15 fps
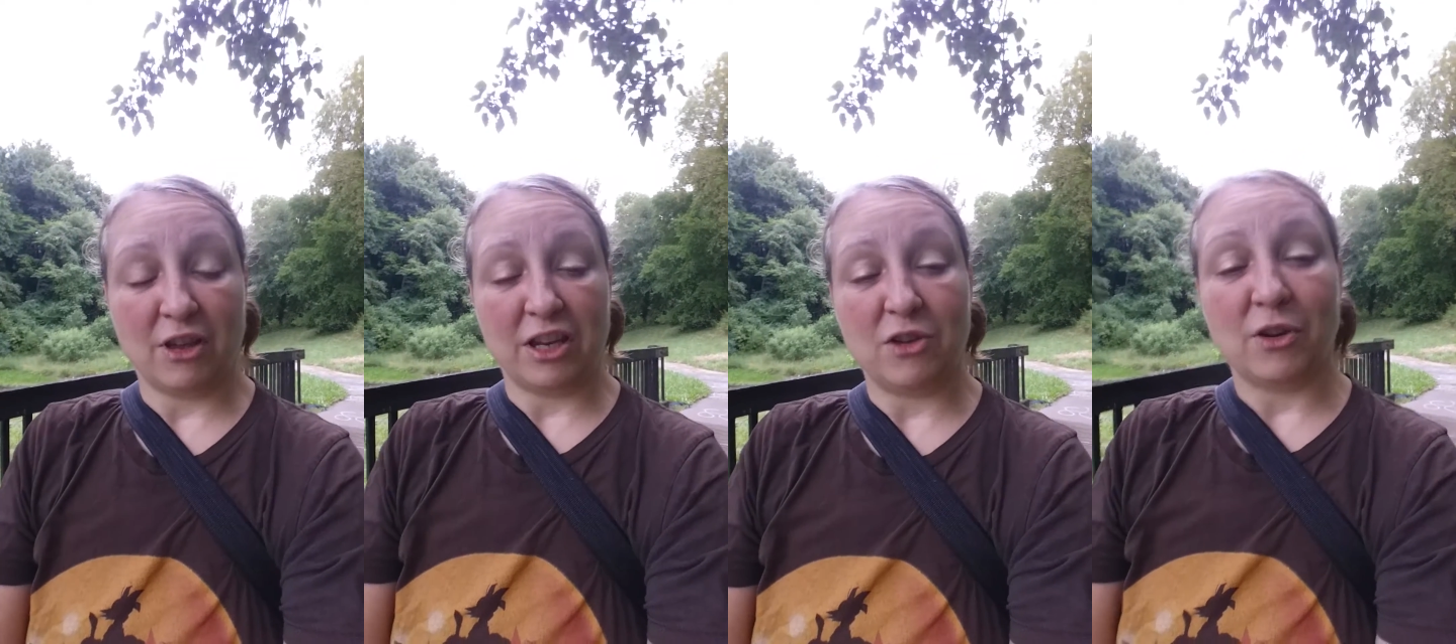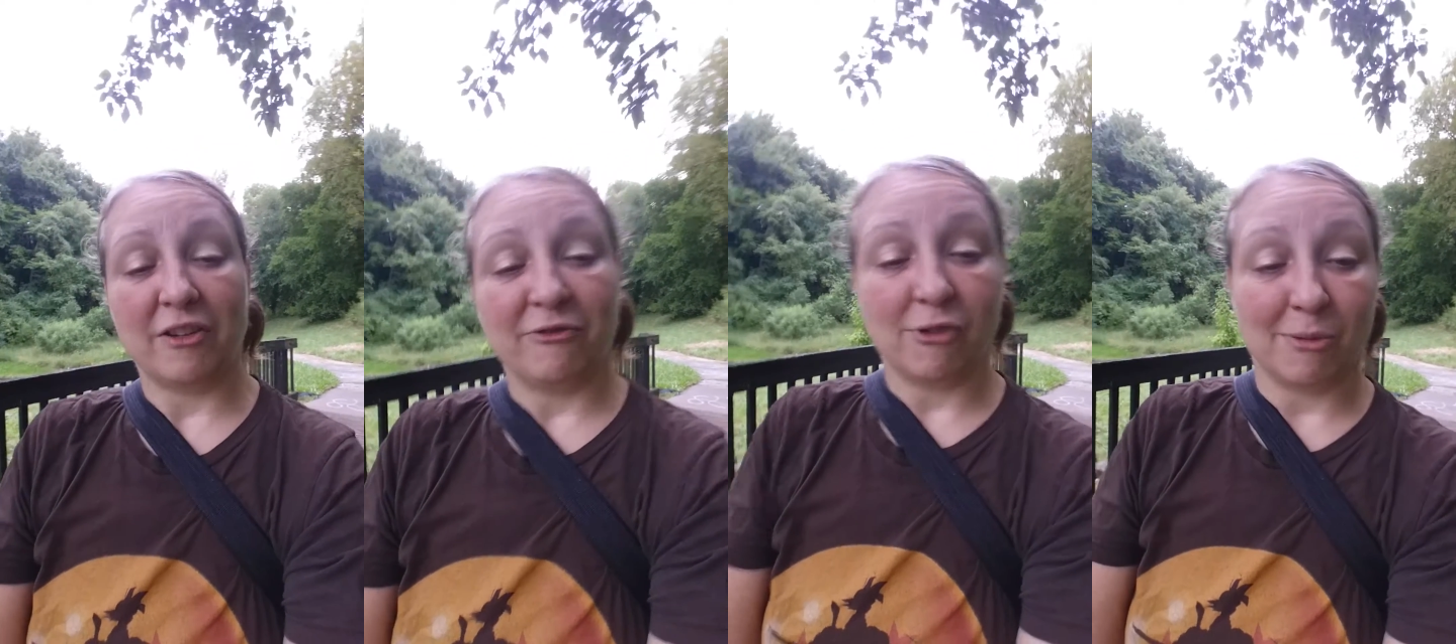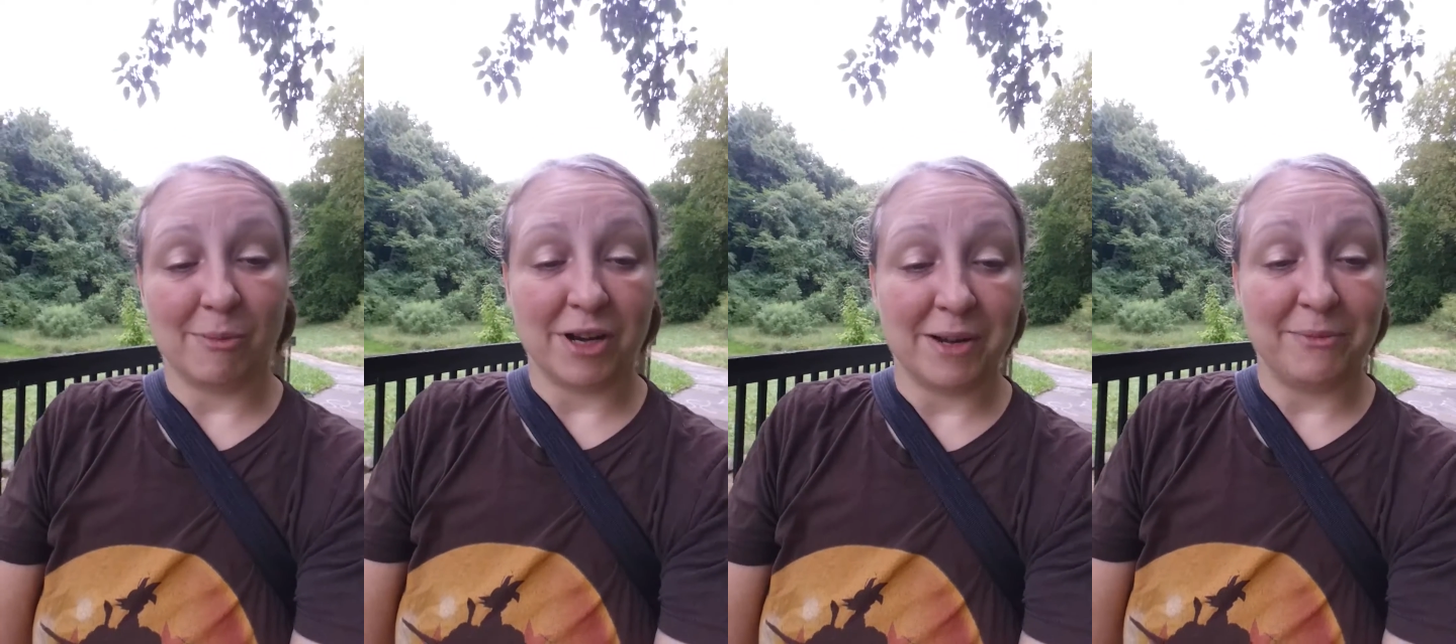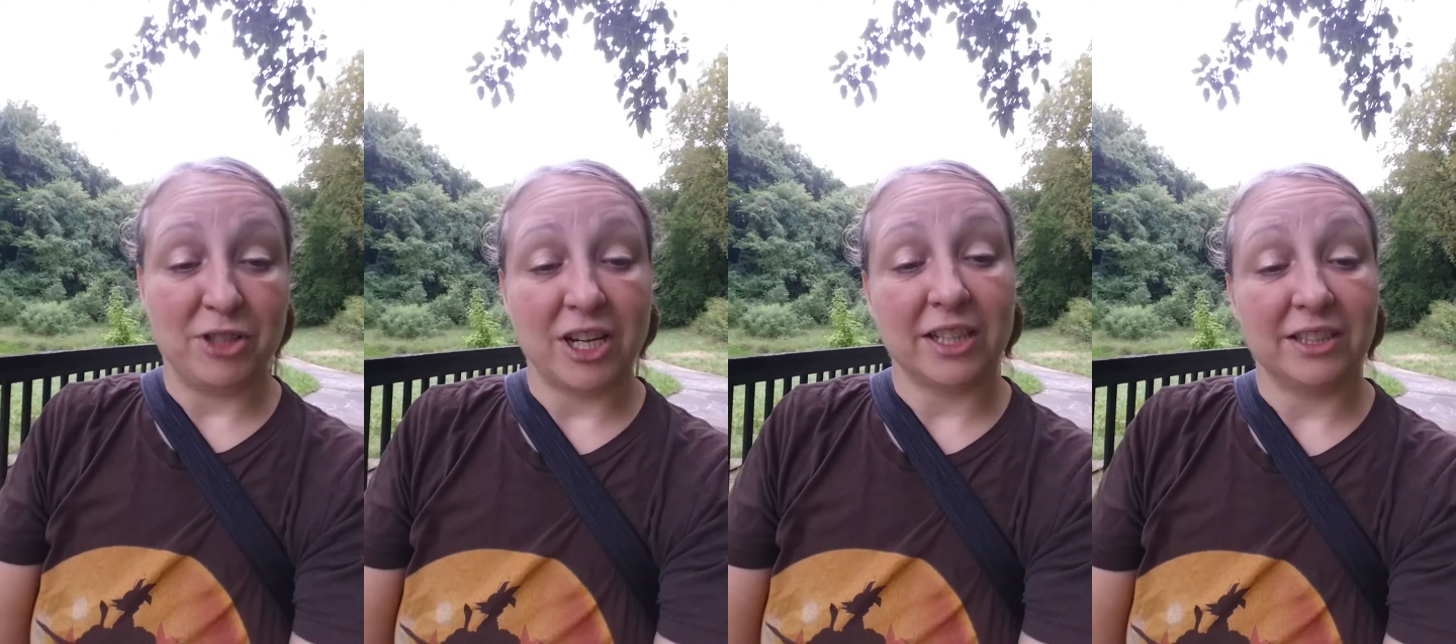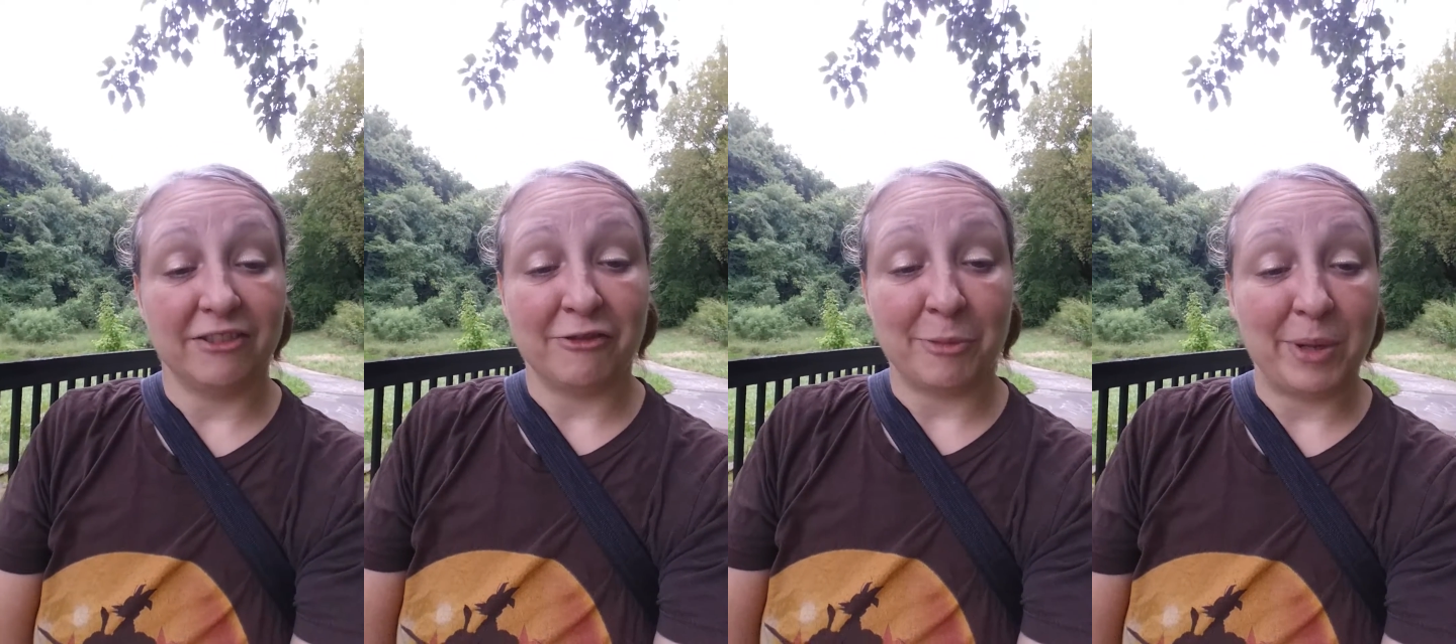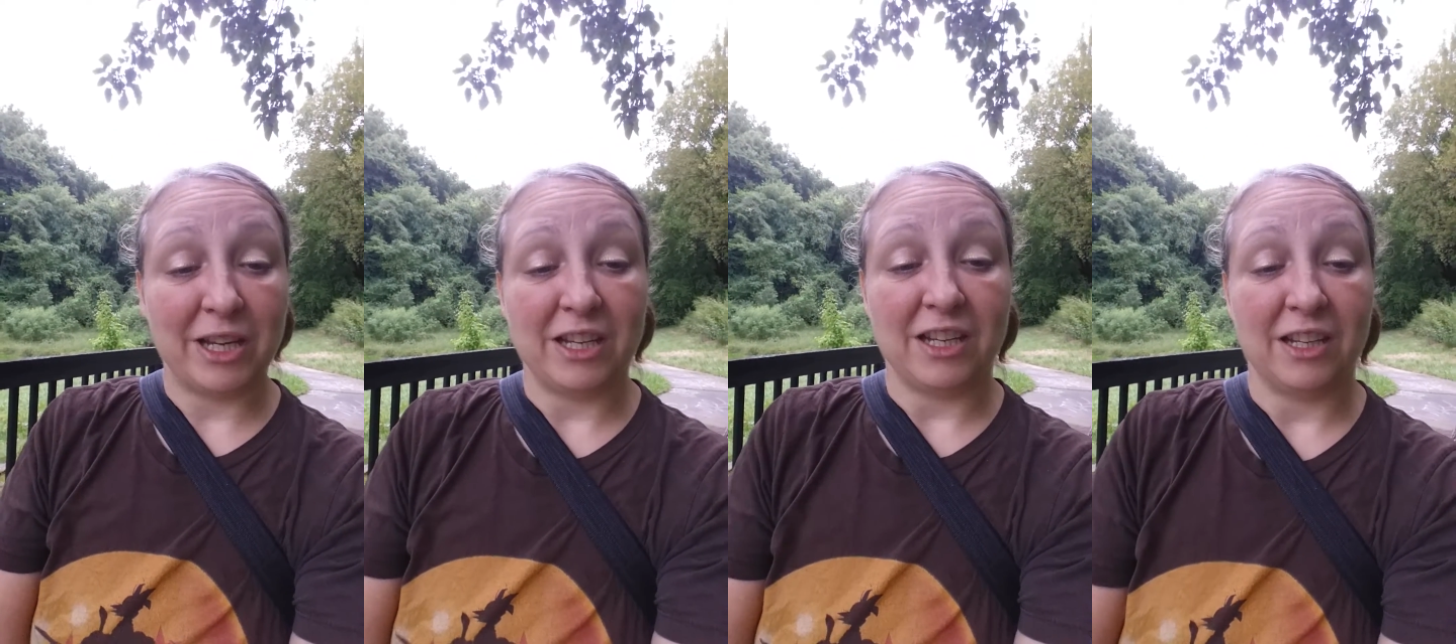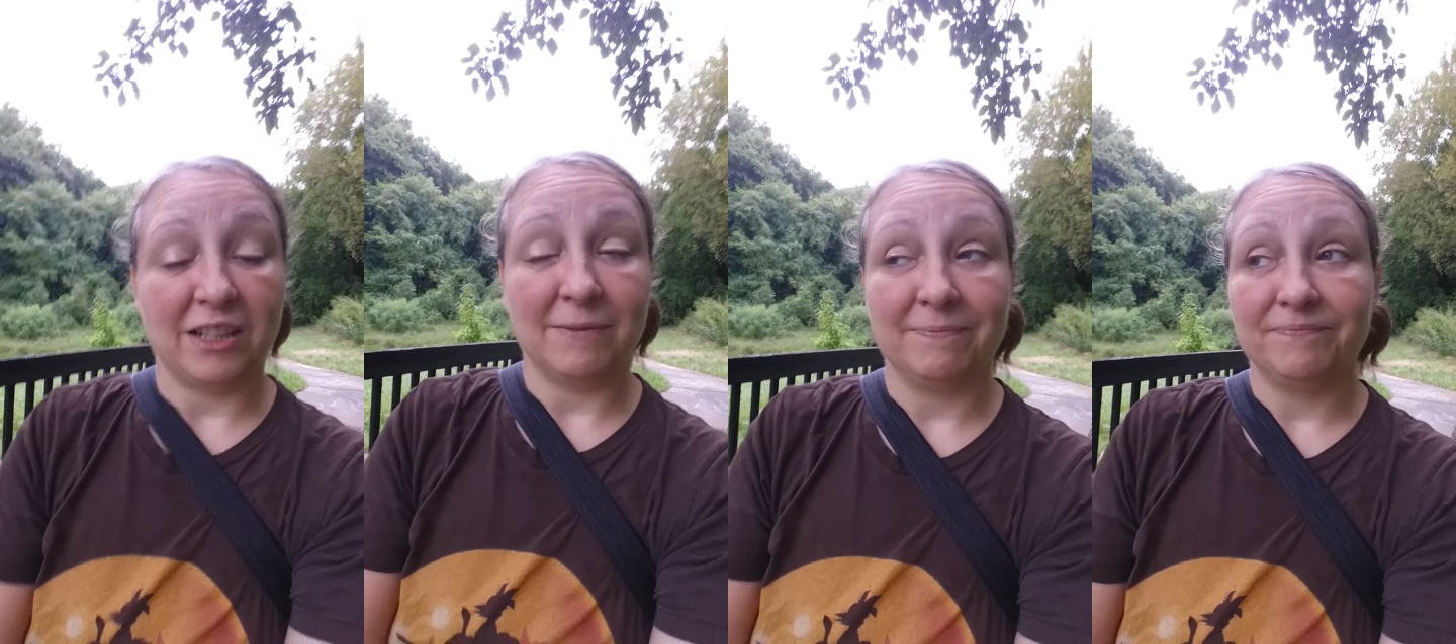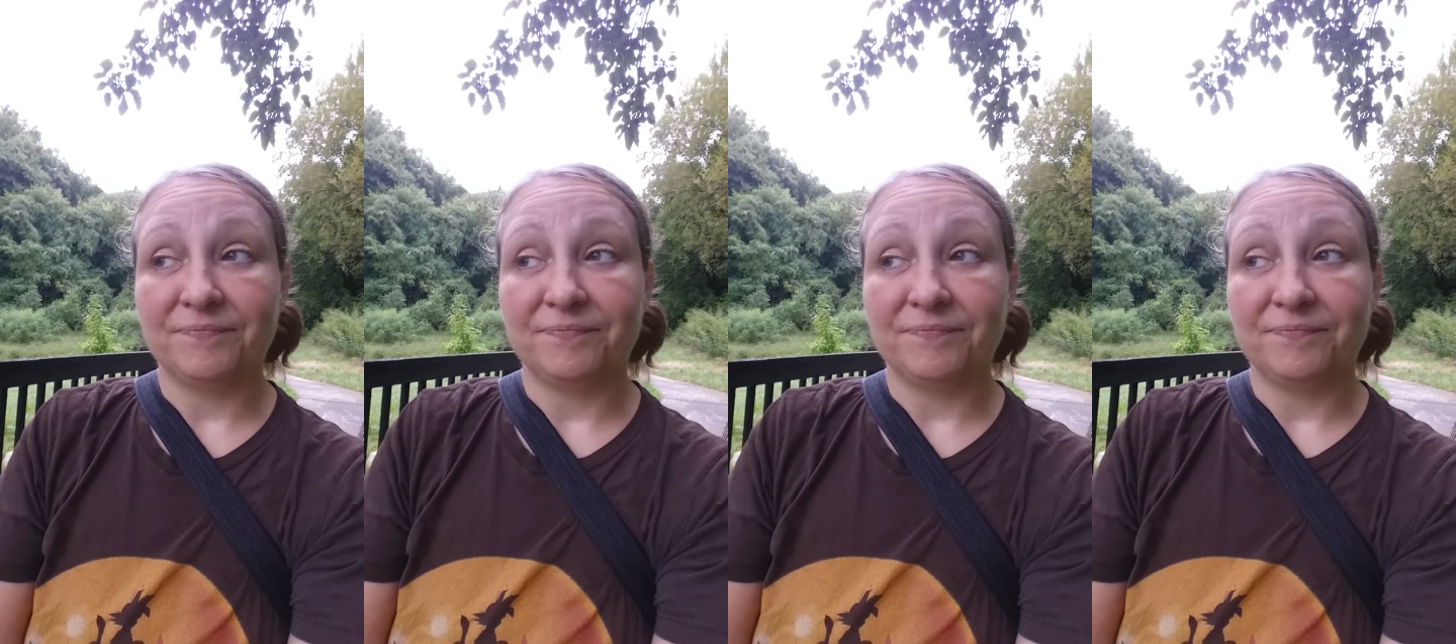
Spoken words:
that you can form an objective opinion.